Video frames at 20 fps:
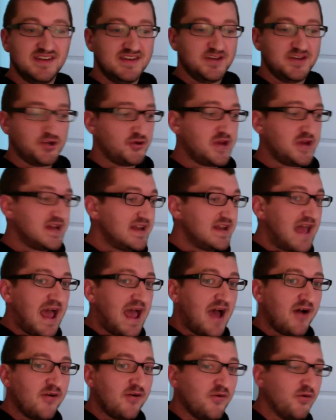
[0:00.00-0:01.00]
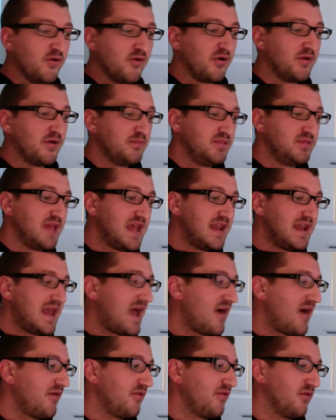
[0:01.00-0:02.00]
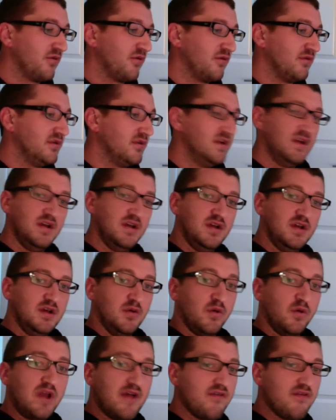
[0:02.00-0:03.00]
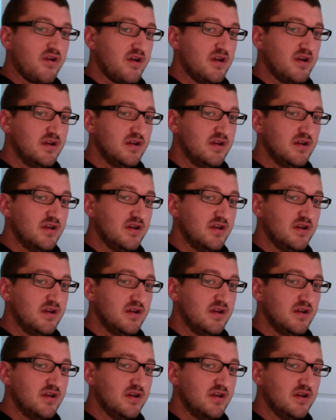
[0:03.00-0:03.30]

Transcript: created now or planned out or whatever.